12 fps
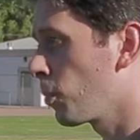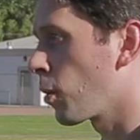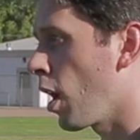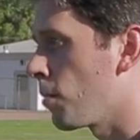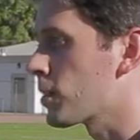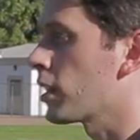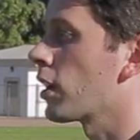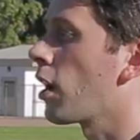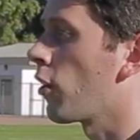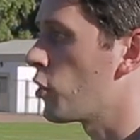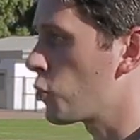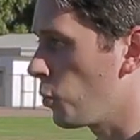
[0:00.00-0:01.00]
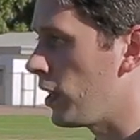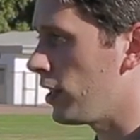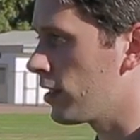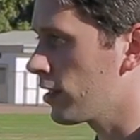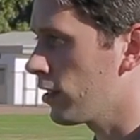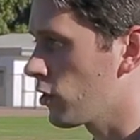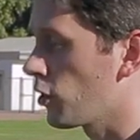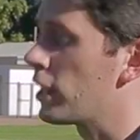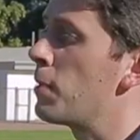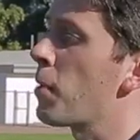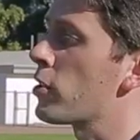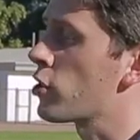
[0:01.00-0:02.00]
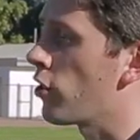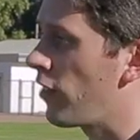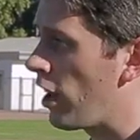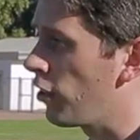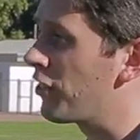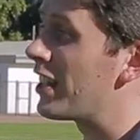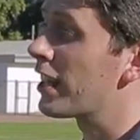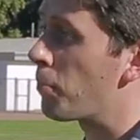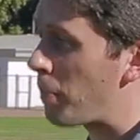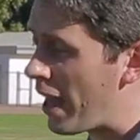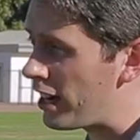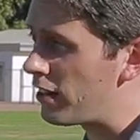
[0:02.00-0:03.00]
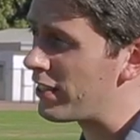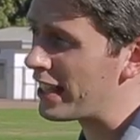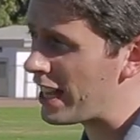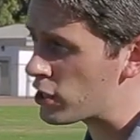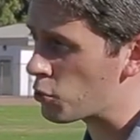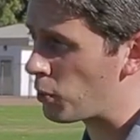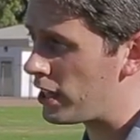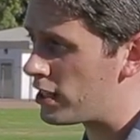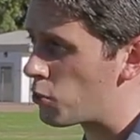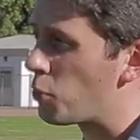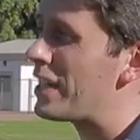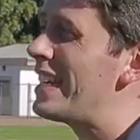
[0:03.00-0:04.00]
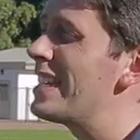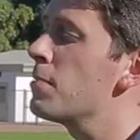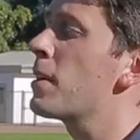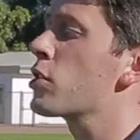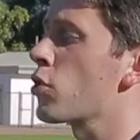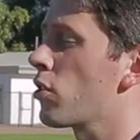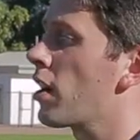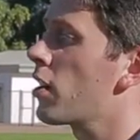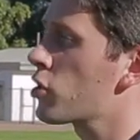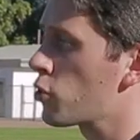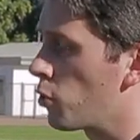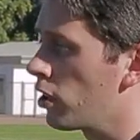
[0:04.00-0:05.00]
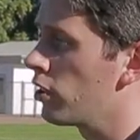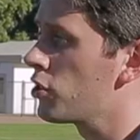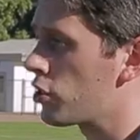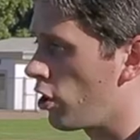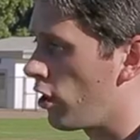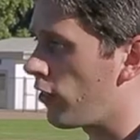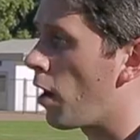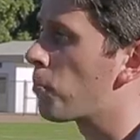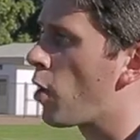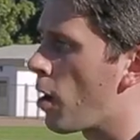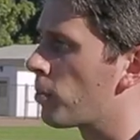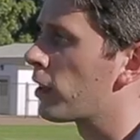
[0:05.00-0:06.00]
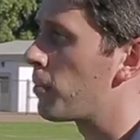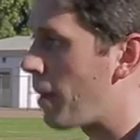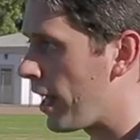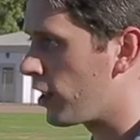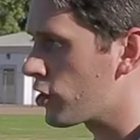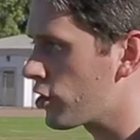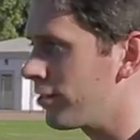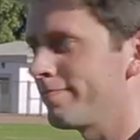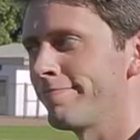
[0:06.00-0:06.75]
problems can encourage weeds. So to keep our turf healthy and competitive against weeds, we need to make sure that our soil and turf are properly managed.